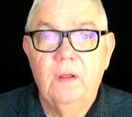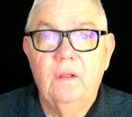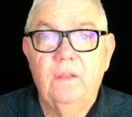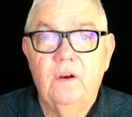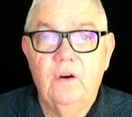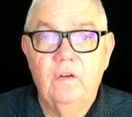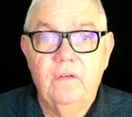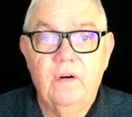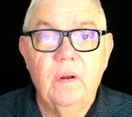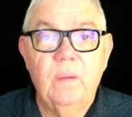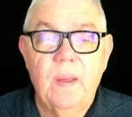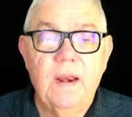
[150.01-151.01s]
There are
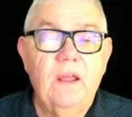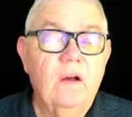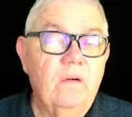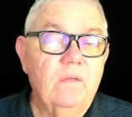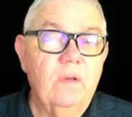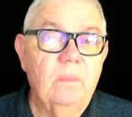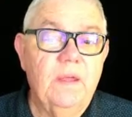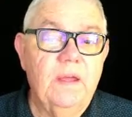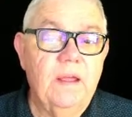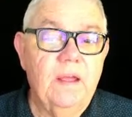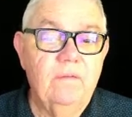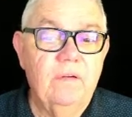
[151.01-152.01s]
very many of them that
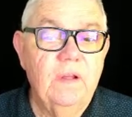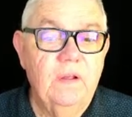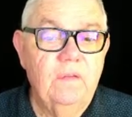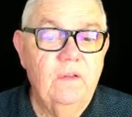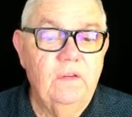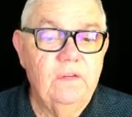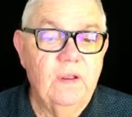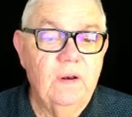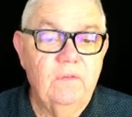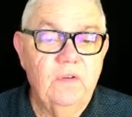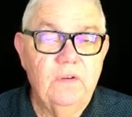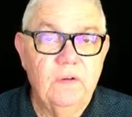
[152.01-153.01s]
have this set
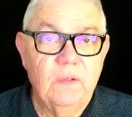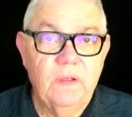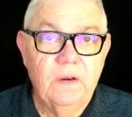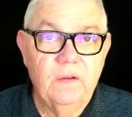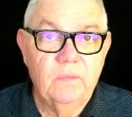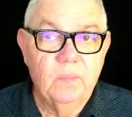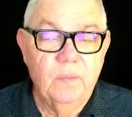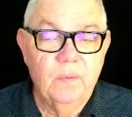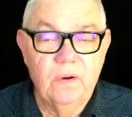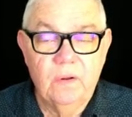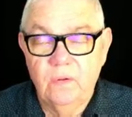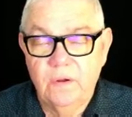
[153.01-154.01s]
of utilities, but we're
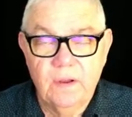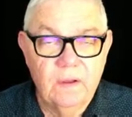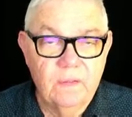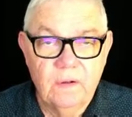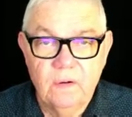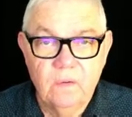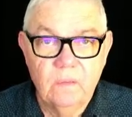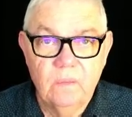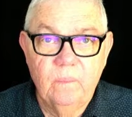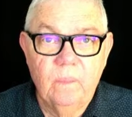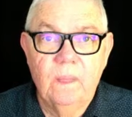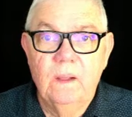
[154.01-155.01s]
not looking at the whole
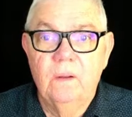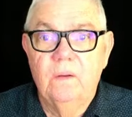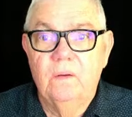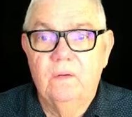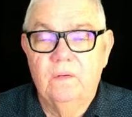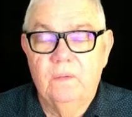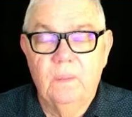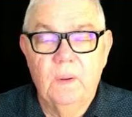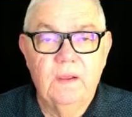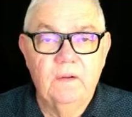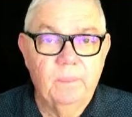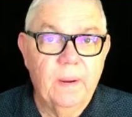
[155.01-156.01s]

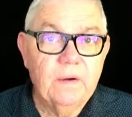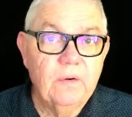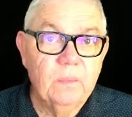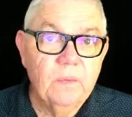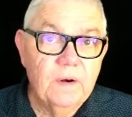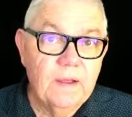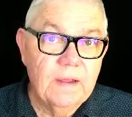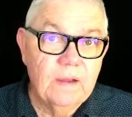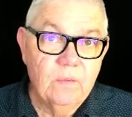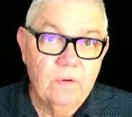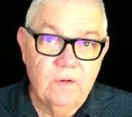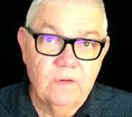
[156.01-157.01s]
spectrum today.
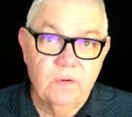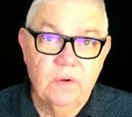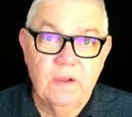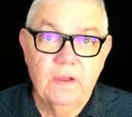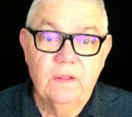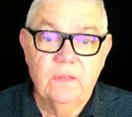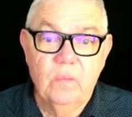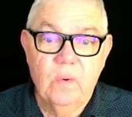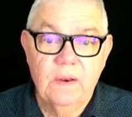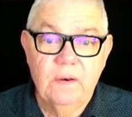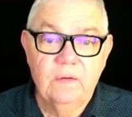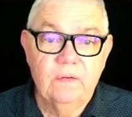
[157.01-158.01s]
We're just looking at the
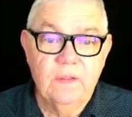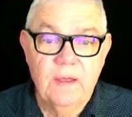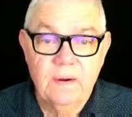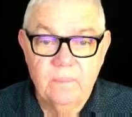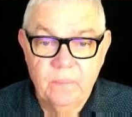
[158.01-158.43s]
ones that